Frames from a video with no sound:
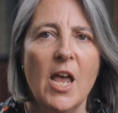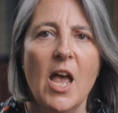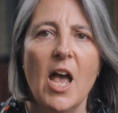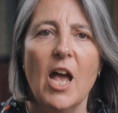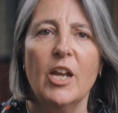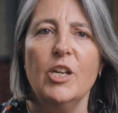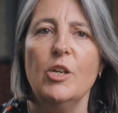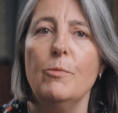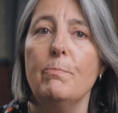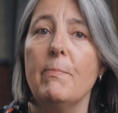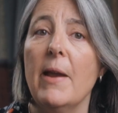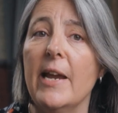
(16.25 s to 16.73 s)

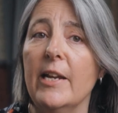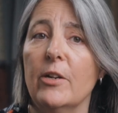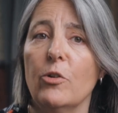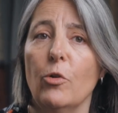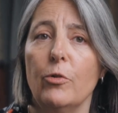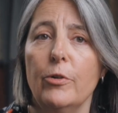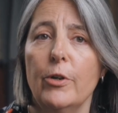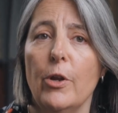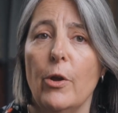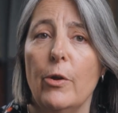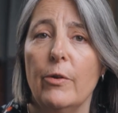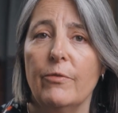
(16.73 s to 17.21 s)
and you may
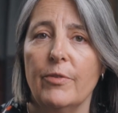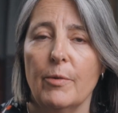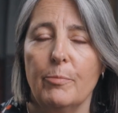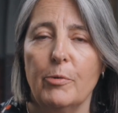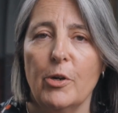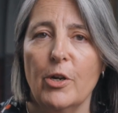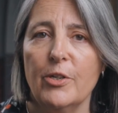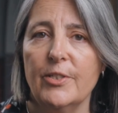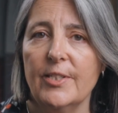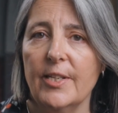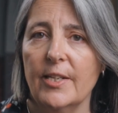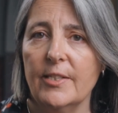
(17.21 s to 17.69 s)
not know if the
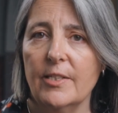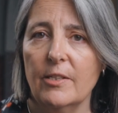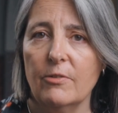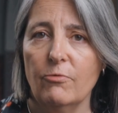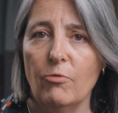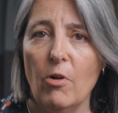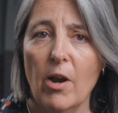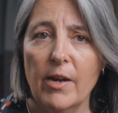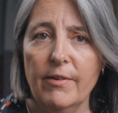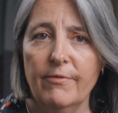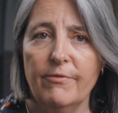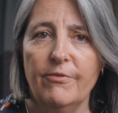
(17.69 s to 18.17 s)
process is
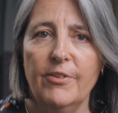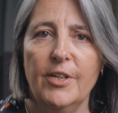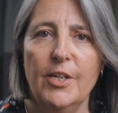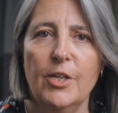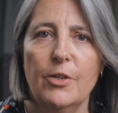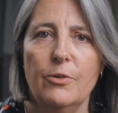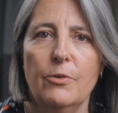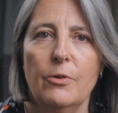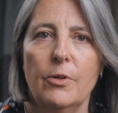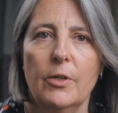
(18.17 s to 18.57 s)
right for you.